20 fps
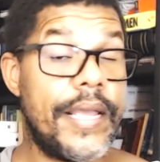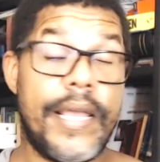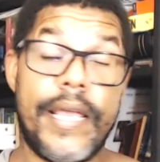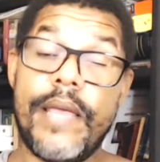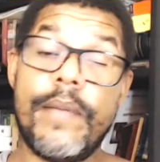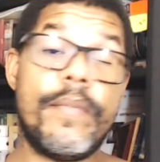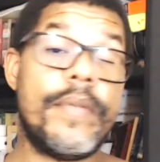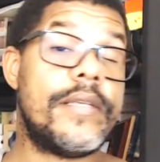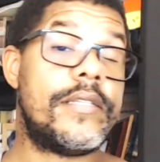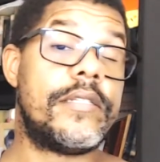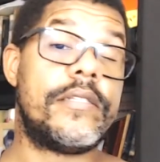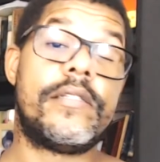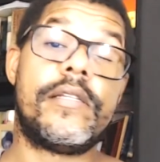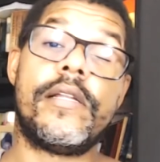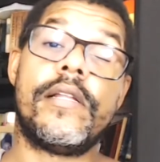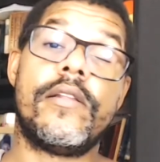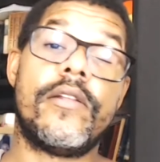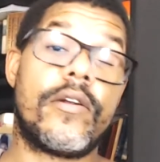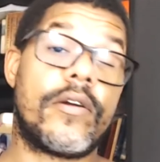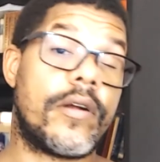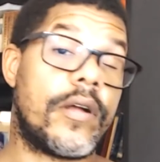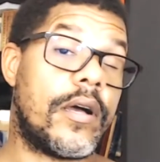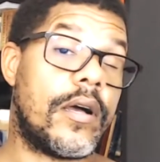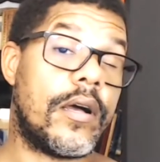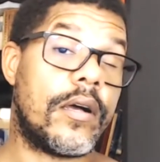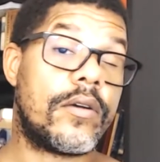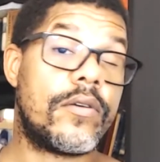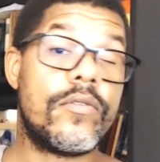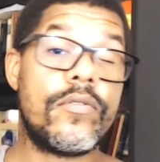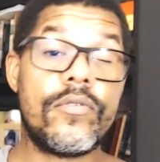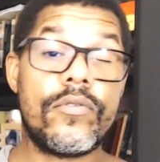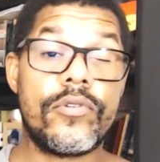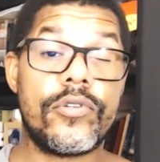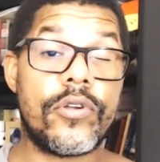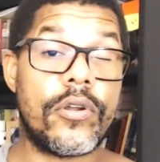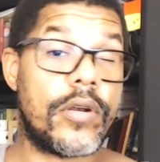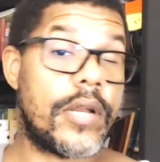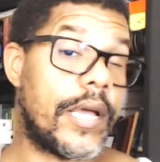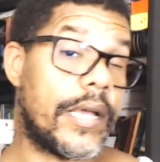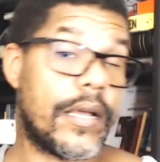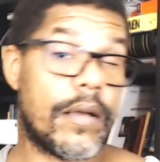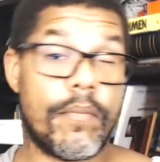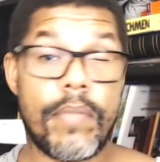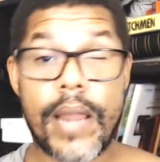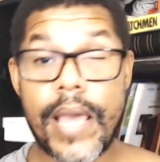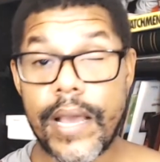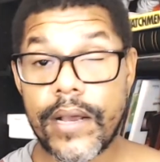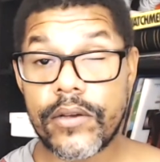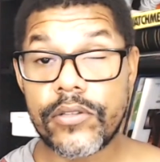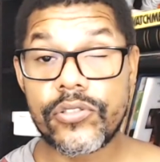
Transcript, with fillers: immediately you're a coon, you're like a black